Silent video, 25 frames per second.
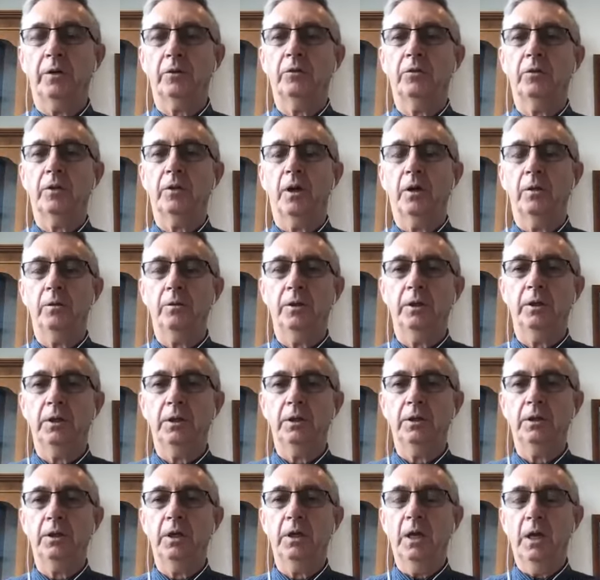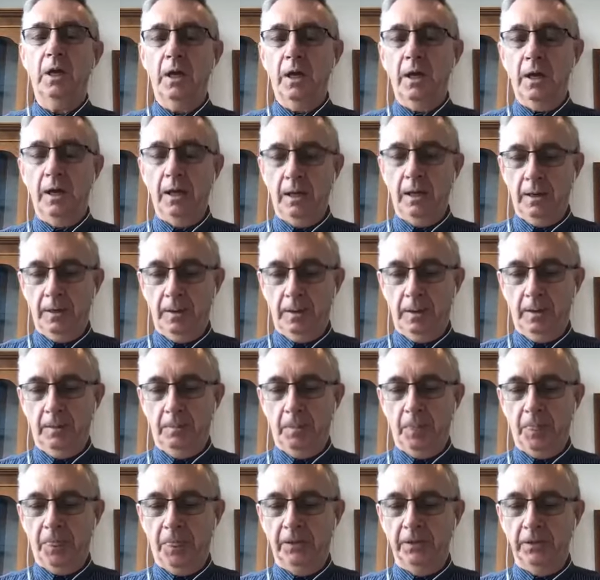So the
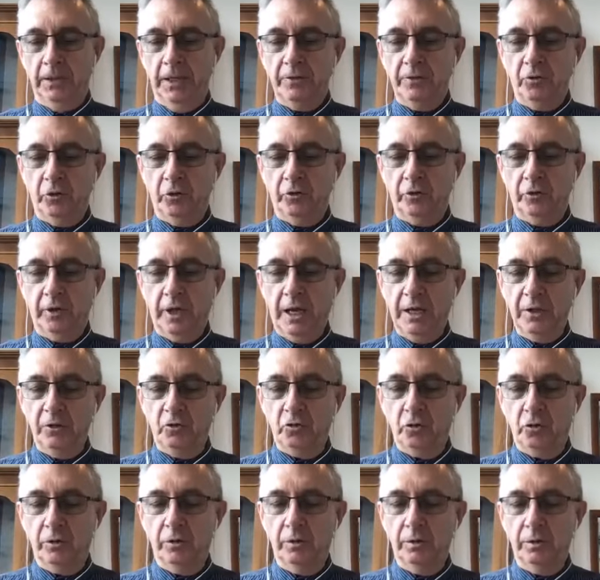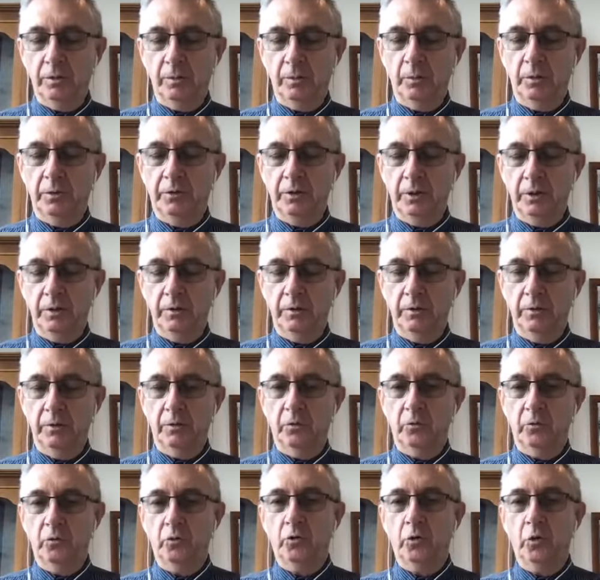legislation was in
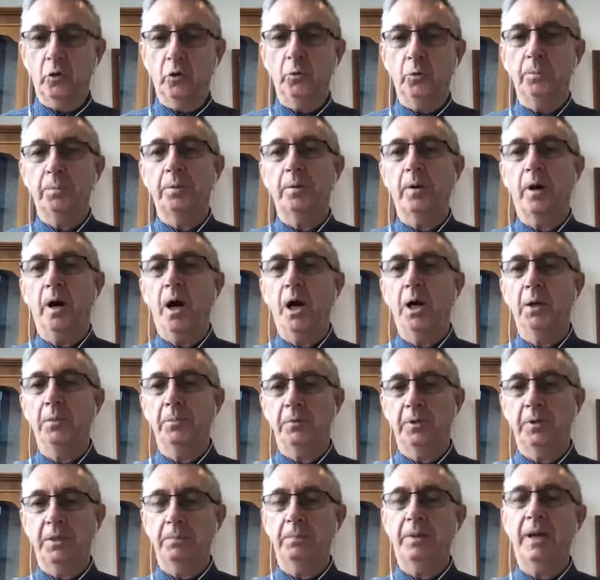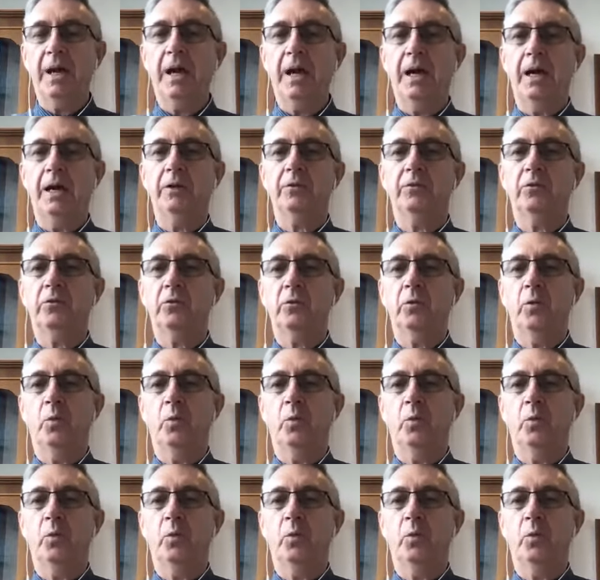two primary parts,